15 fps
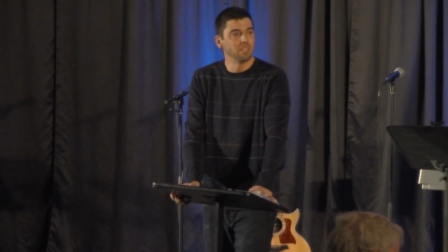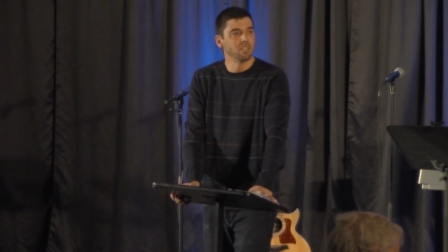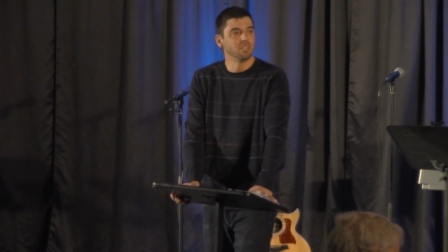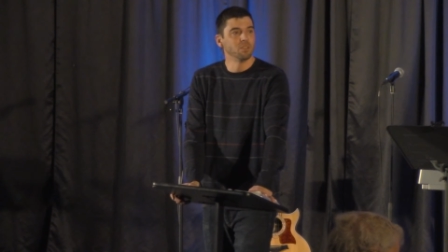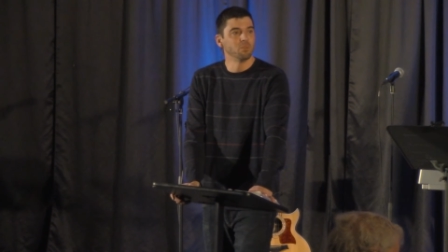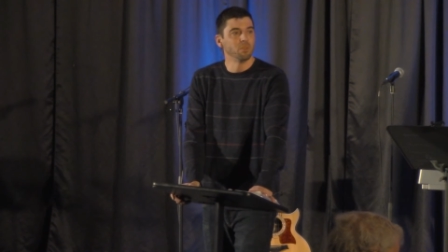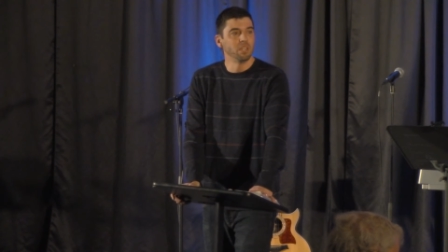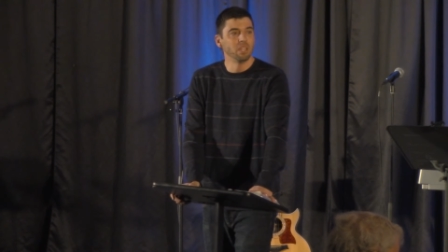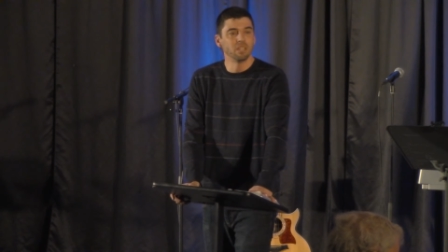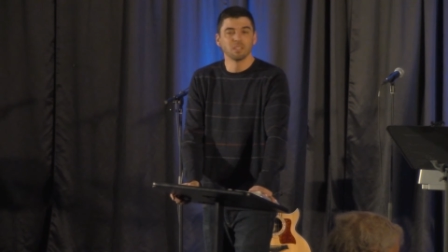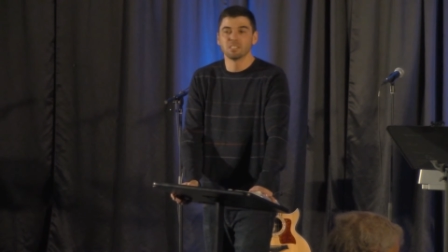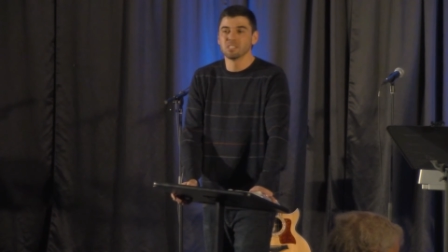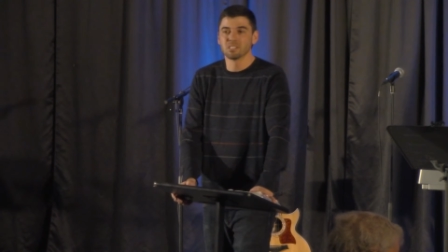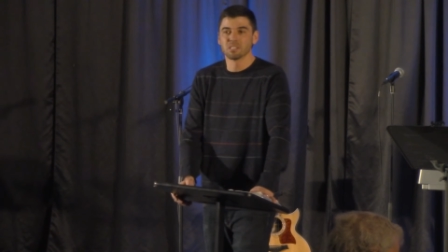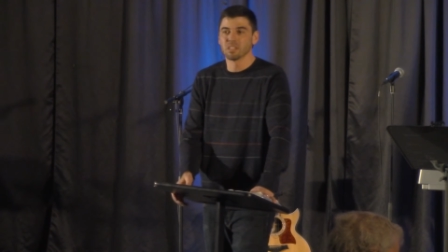to do we need to
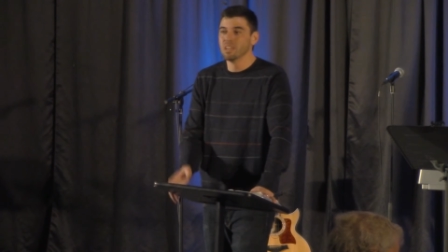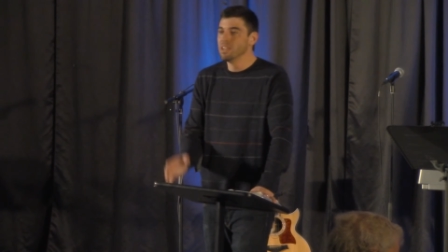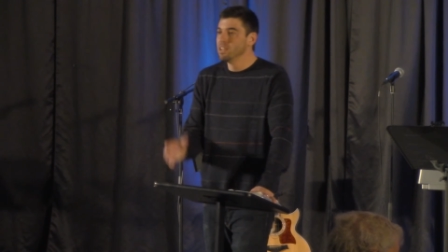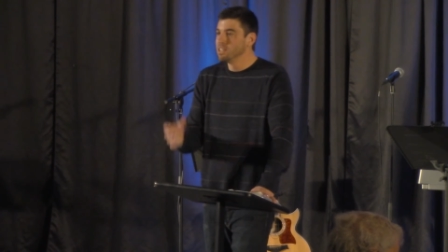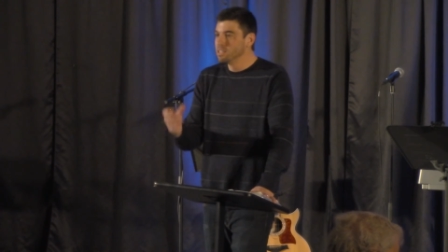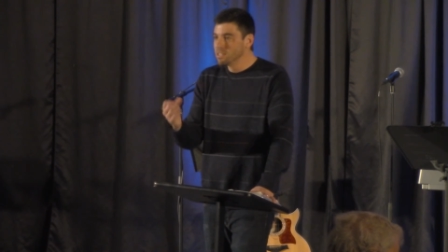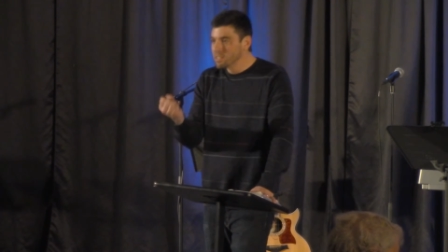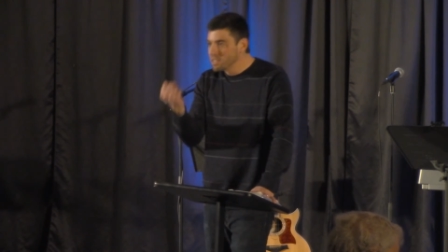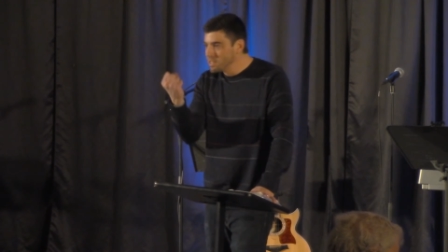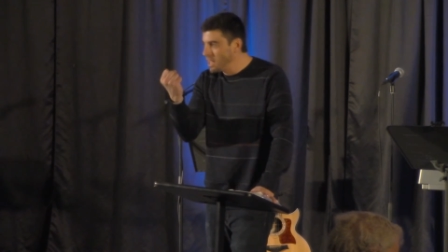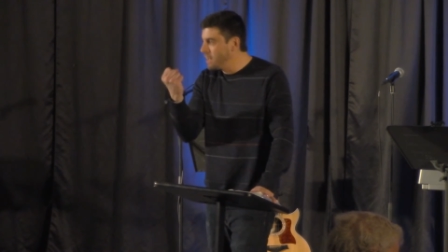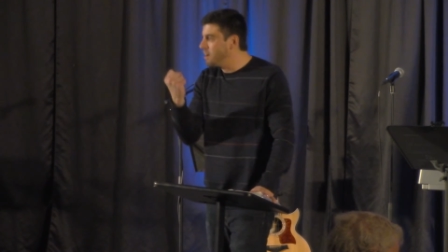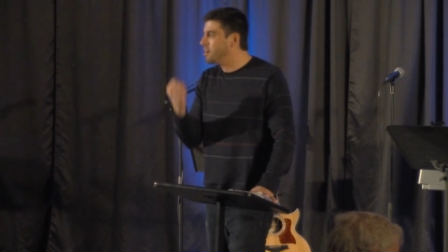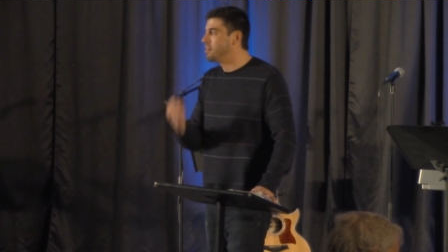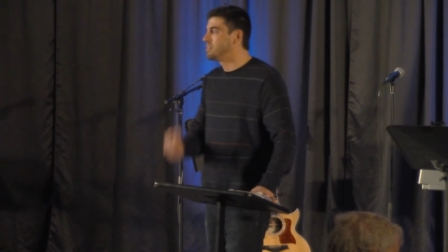just
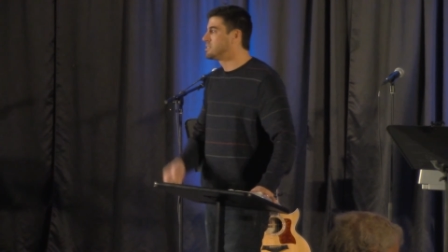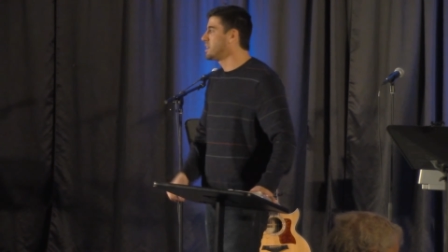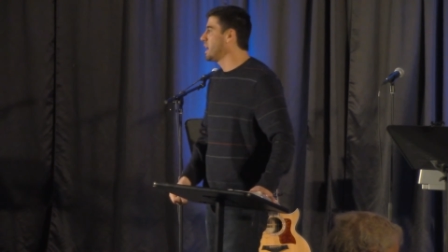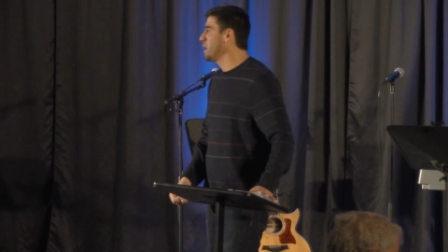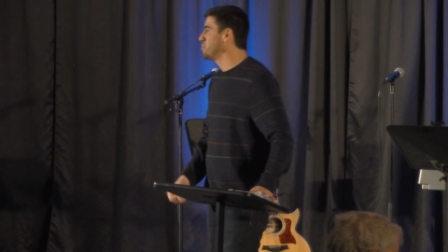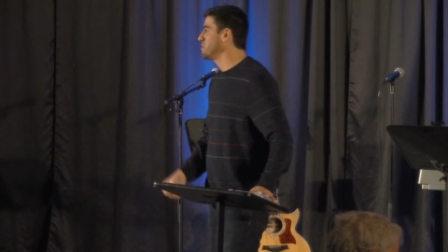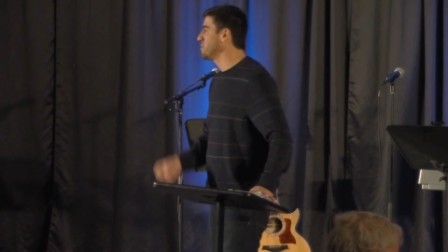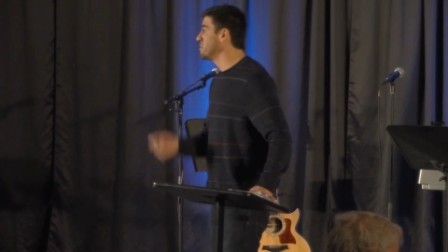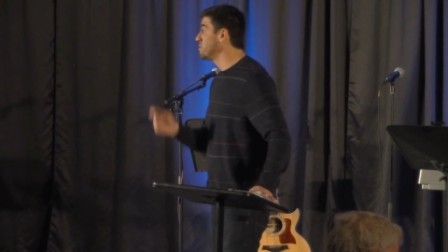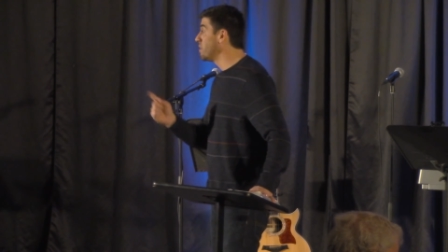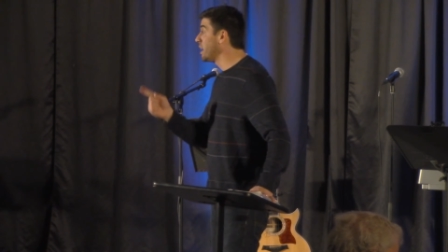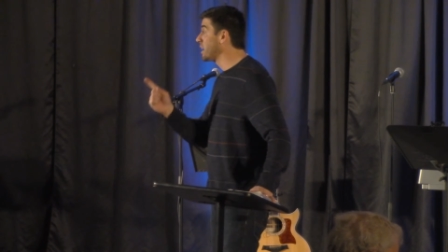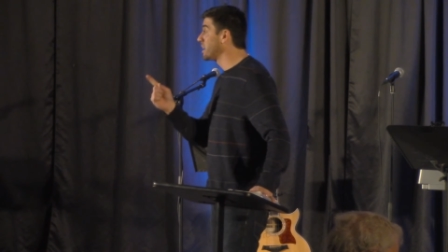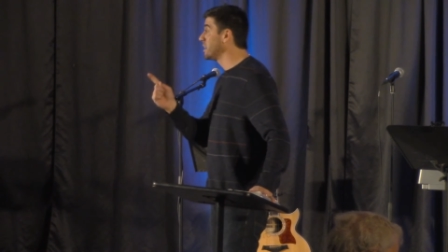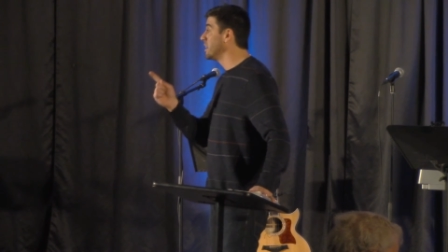take our hearts captive and
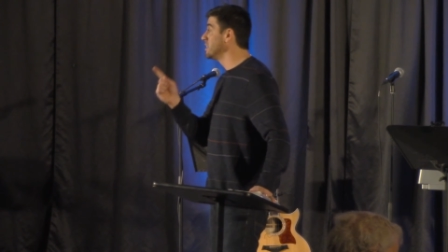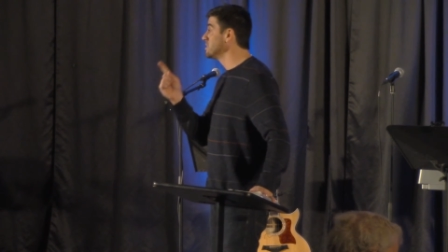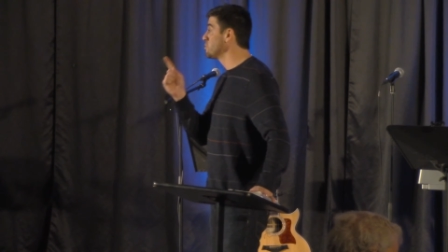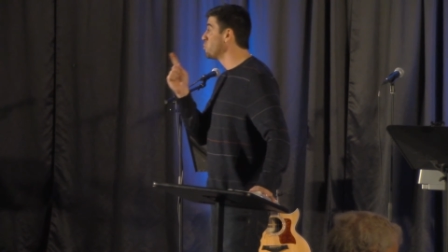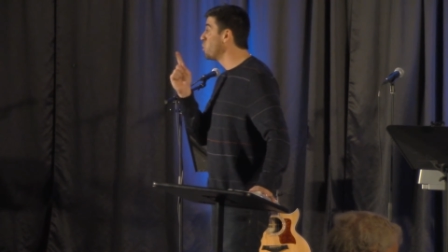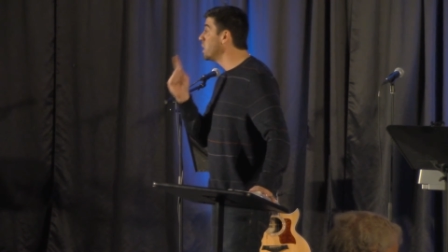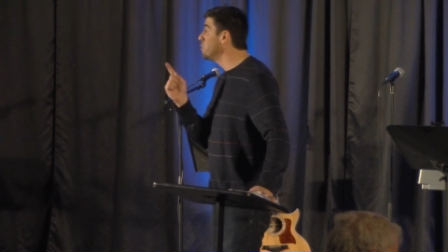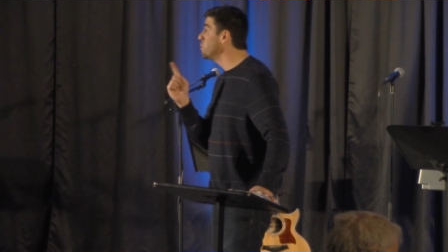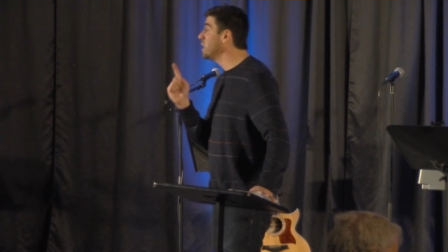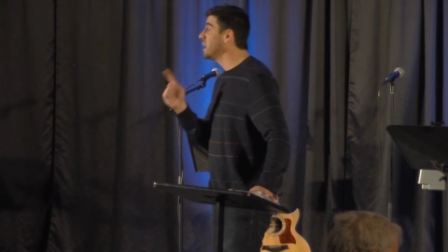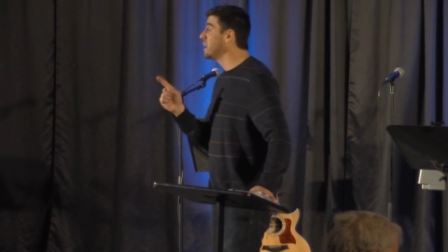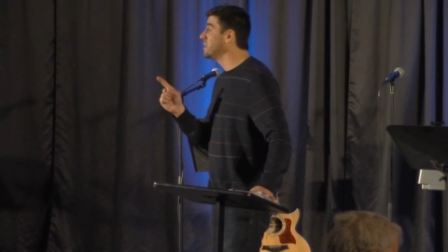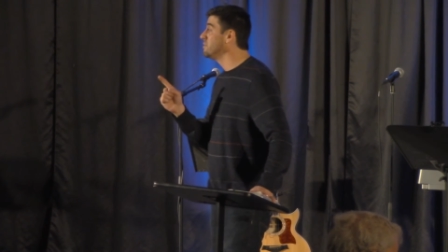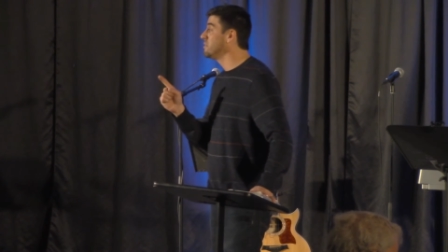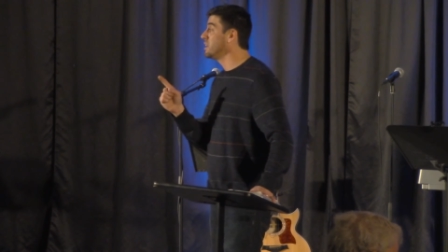recognize when we
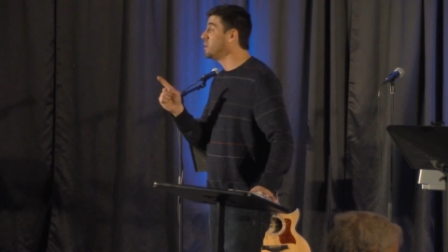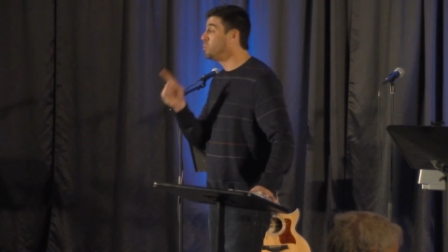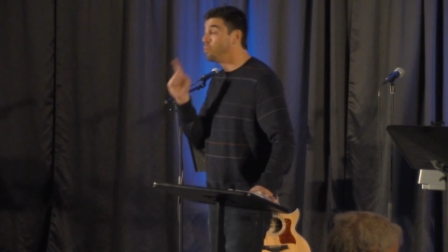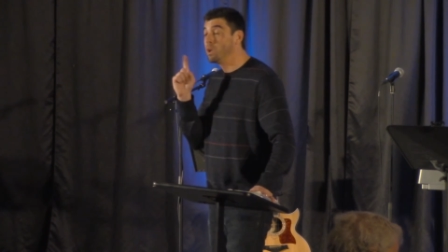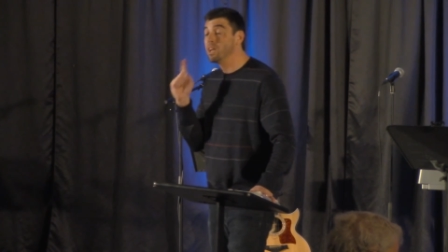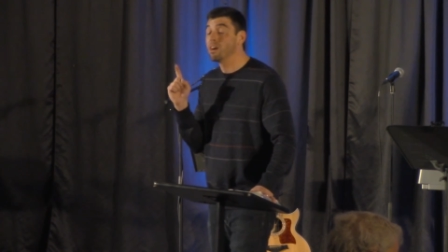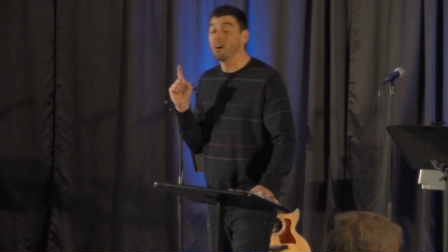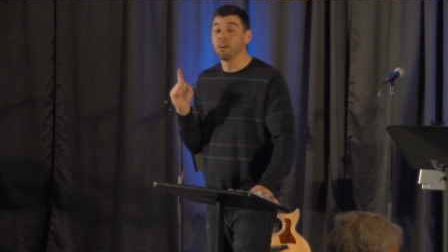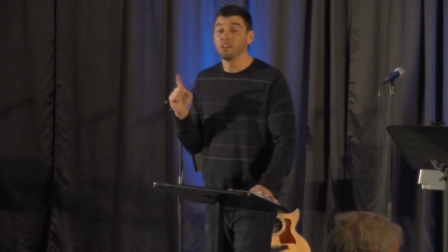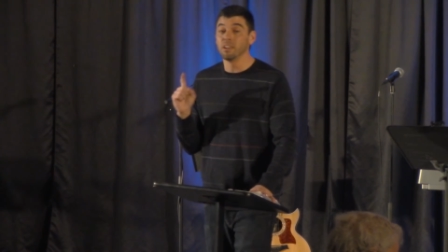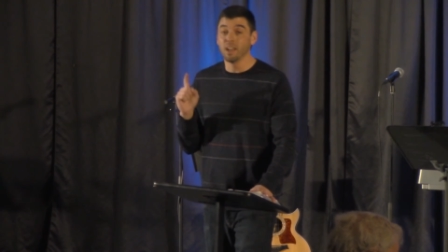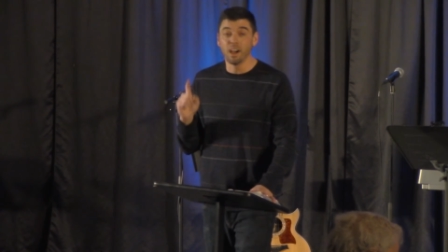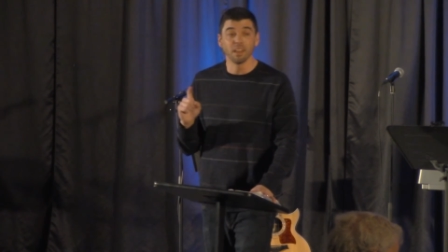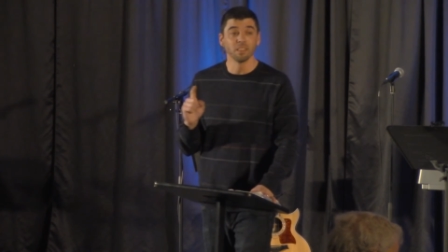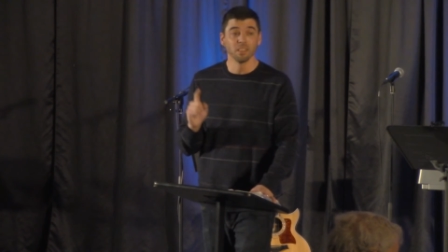envy, we are
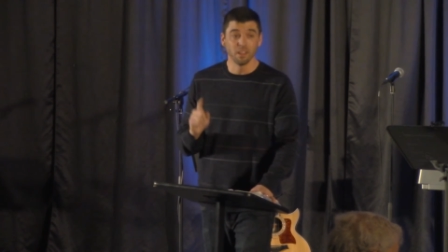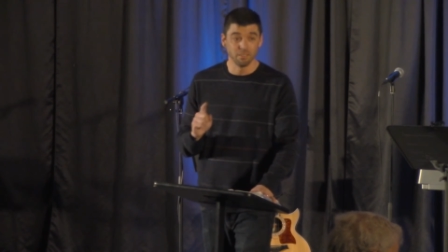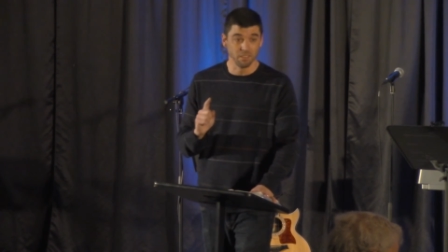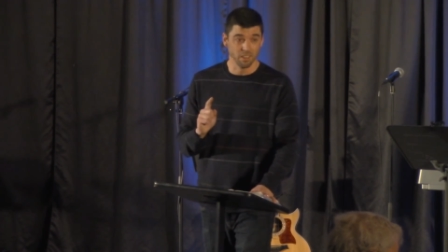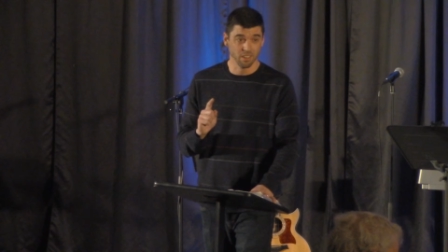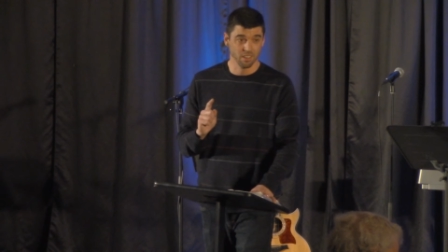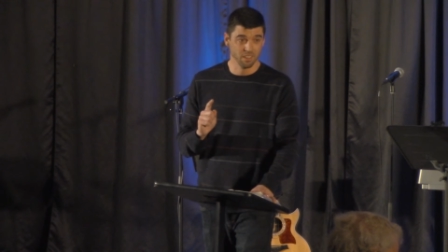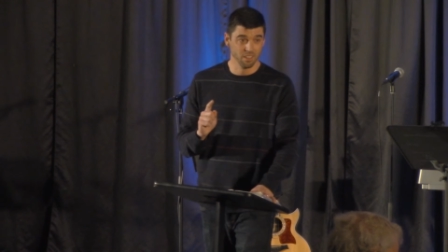not loving.